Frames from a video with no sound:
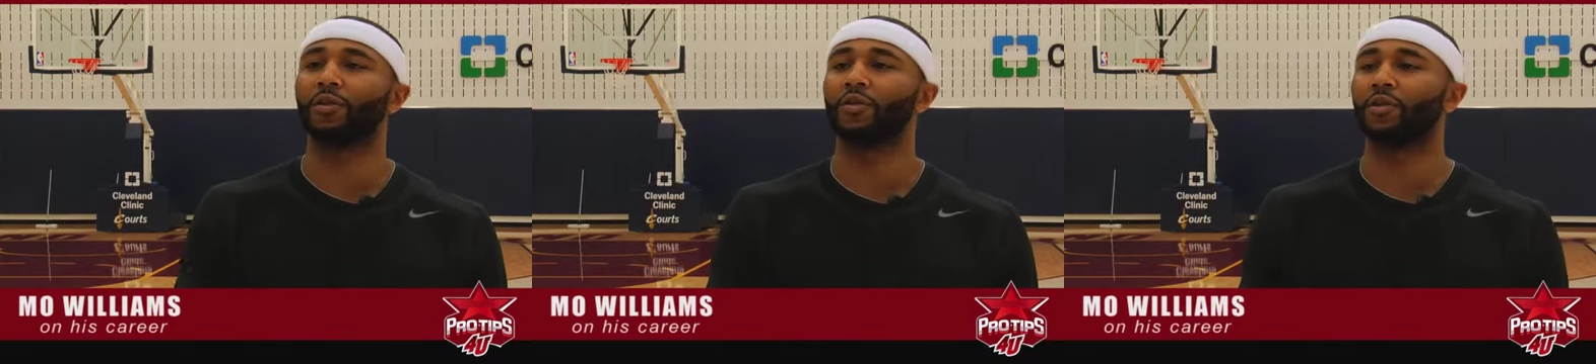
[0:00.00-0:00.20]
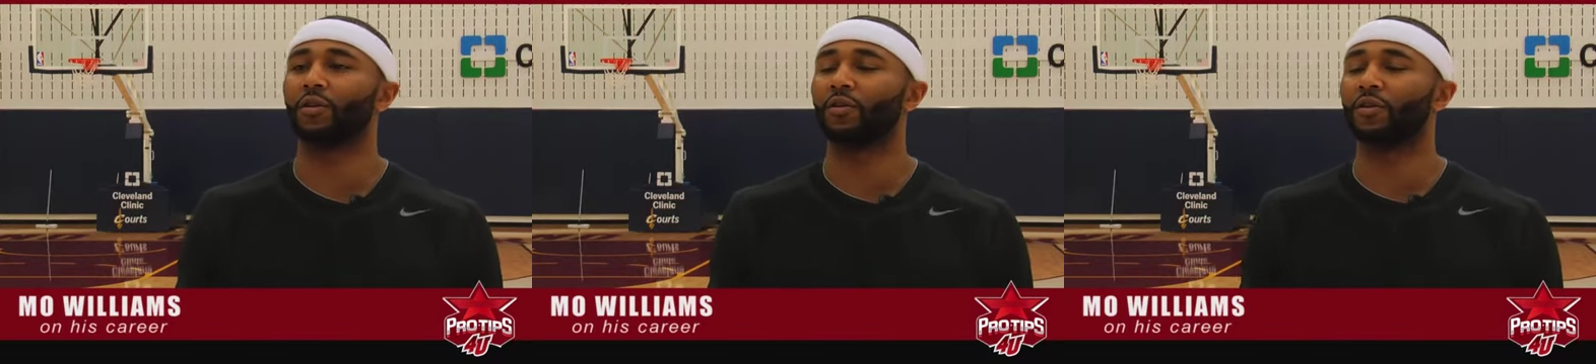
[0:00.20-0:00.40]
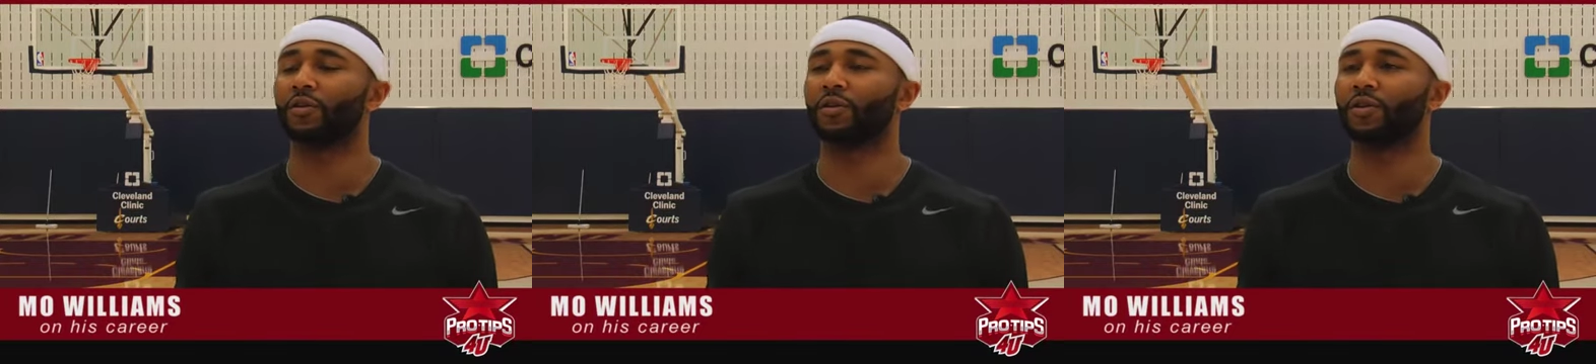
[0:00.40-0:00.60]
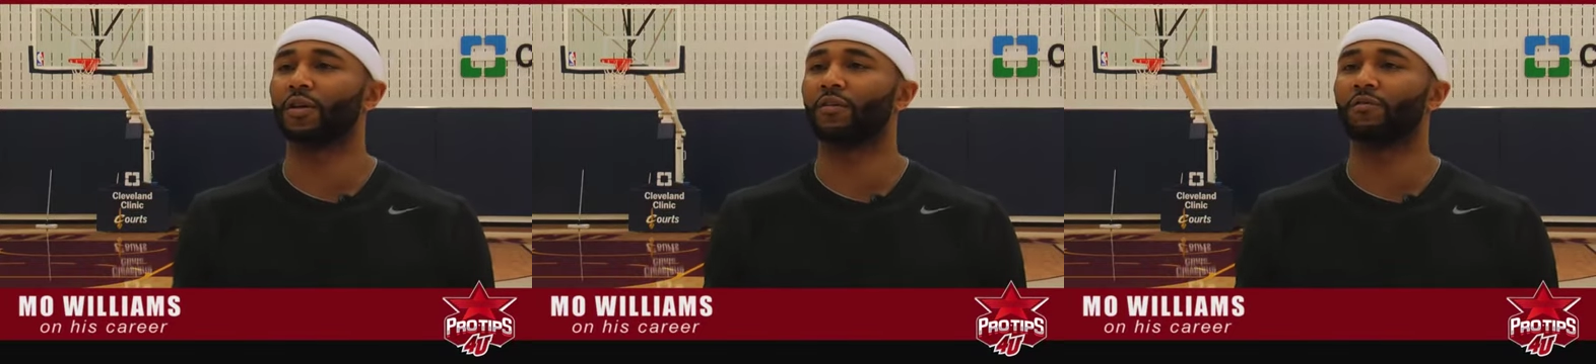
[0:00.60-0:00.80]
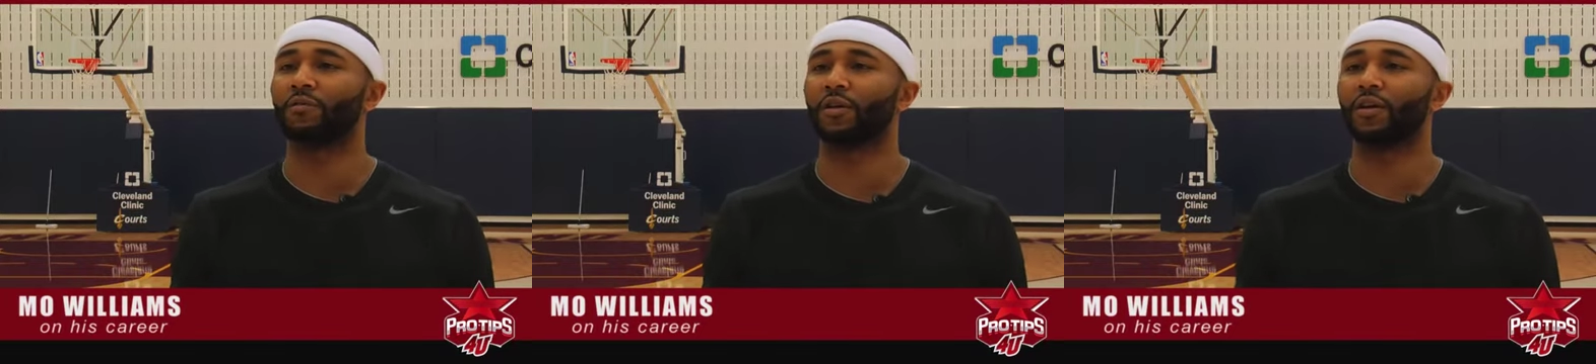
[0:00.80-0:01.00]
shoulder
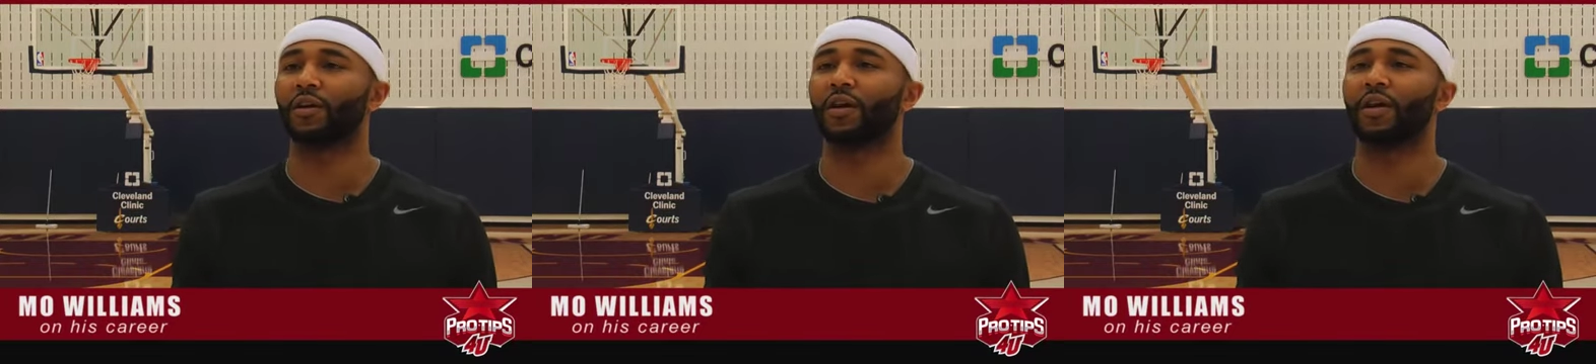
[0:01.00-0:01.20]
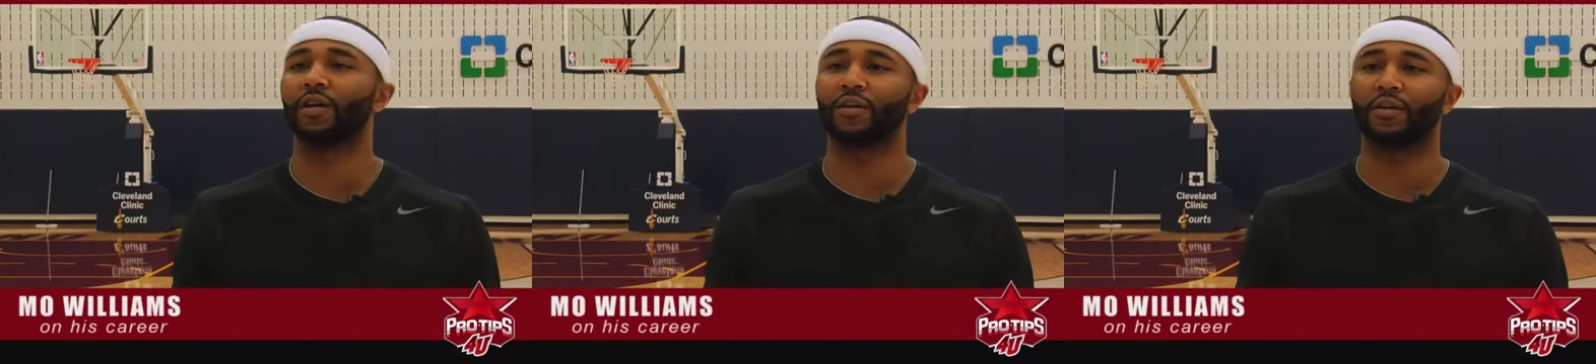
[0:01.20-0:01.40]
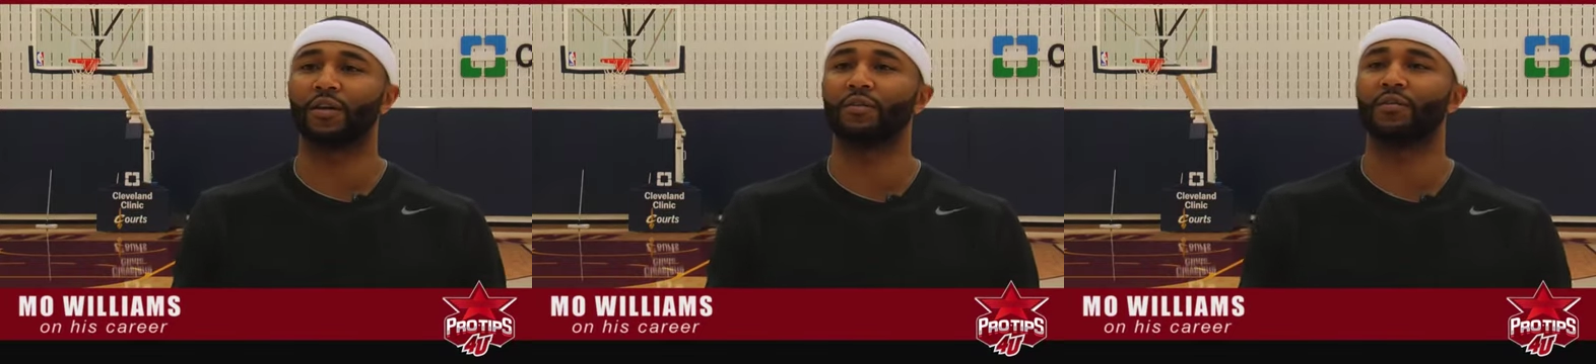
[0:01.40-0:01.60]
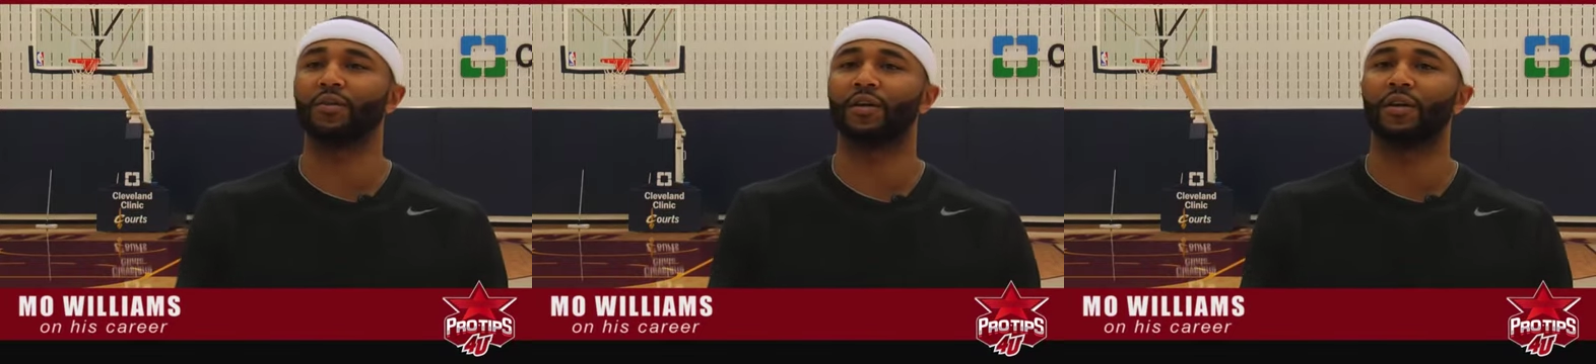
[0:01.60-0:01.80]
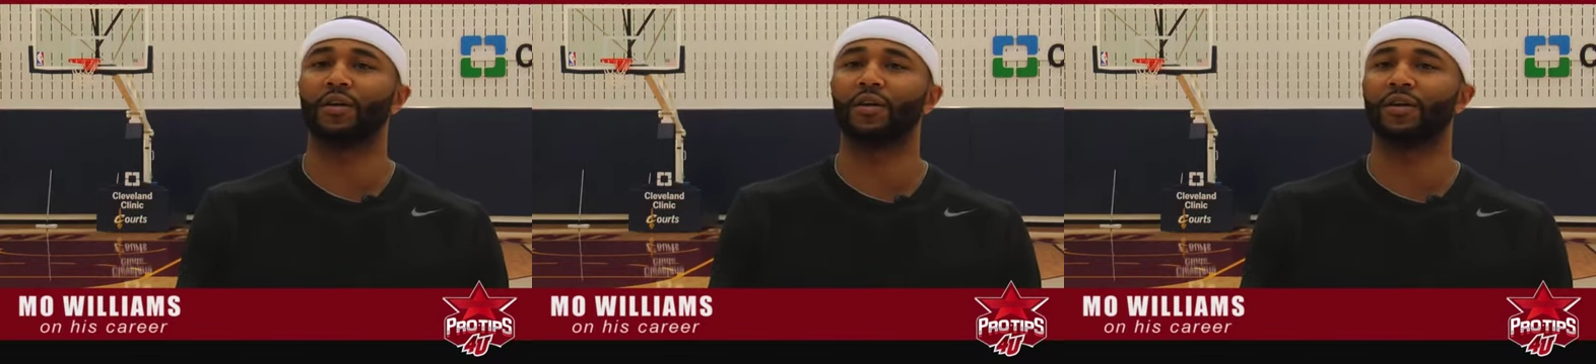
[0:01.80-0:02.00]
instead of feeling like
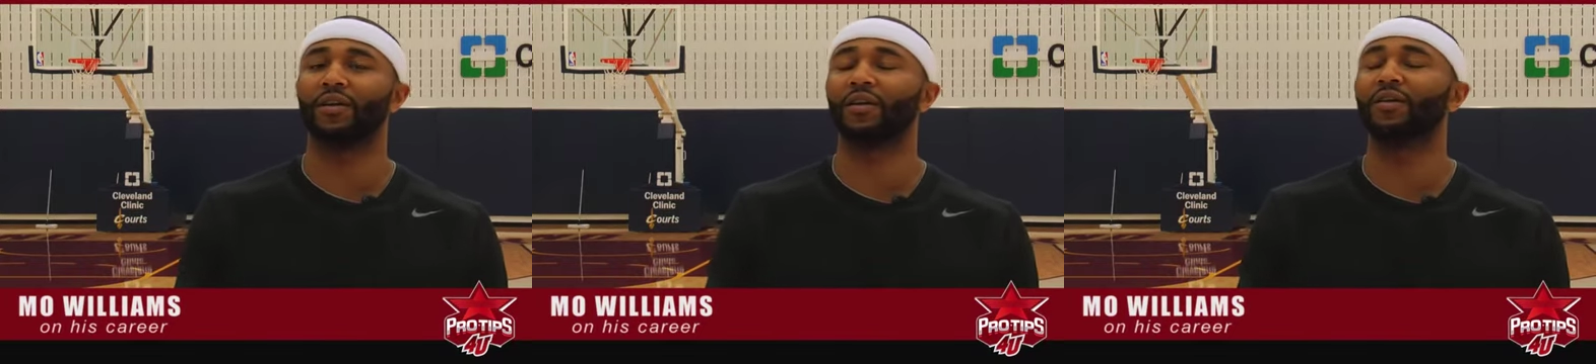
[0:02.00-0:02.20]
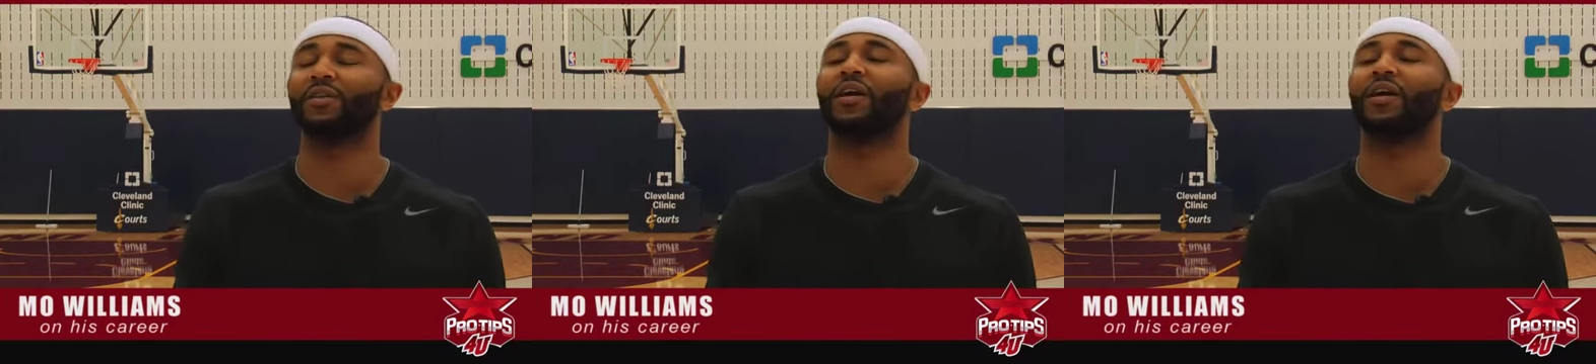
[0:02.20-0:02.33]
everything